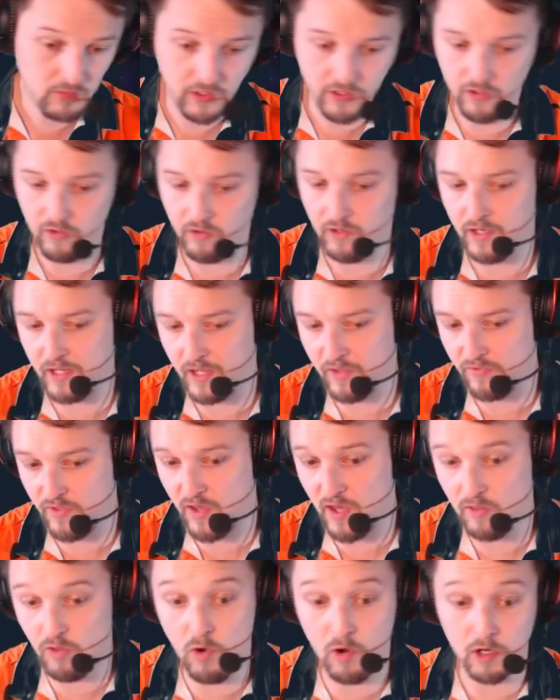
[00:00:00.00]
you need to get
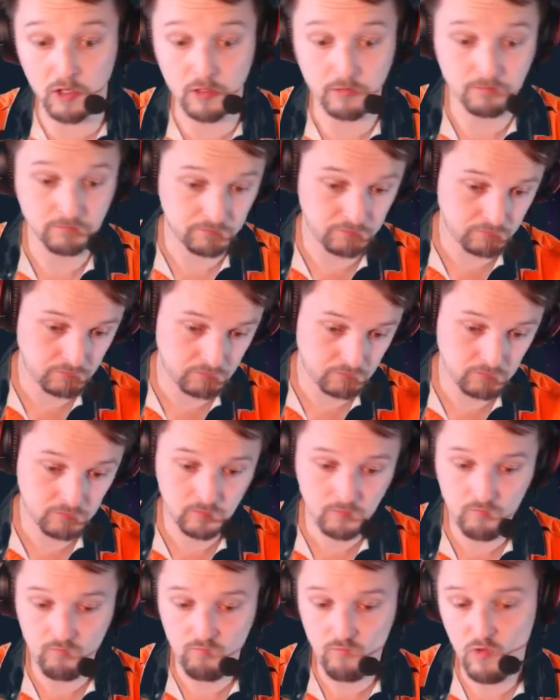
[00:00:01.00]
that lore.
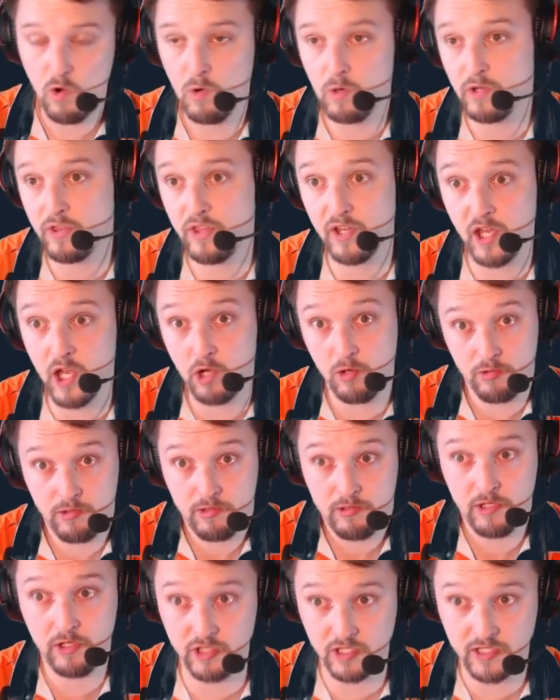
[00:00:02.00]
Or the goat,
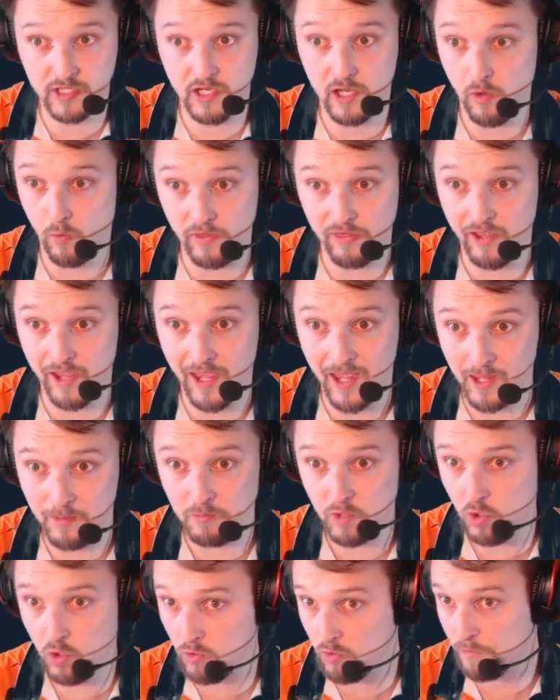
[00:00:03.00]
you're just going to win the game.
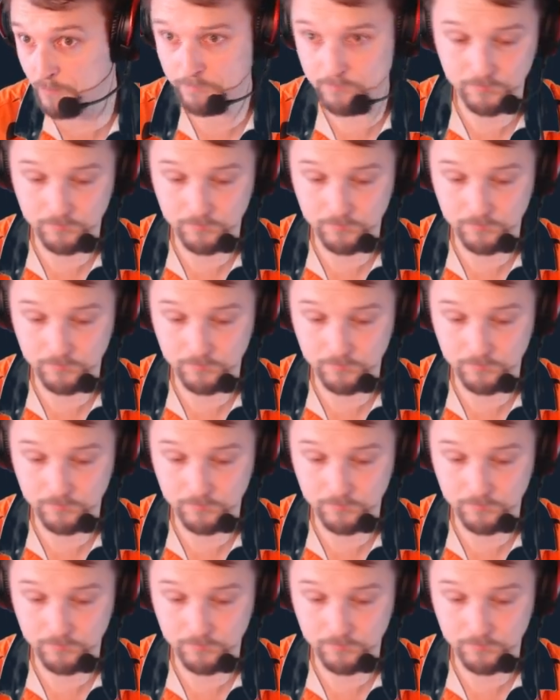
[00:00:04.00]
Cool.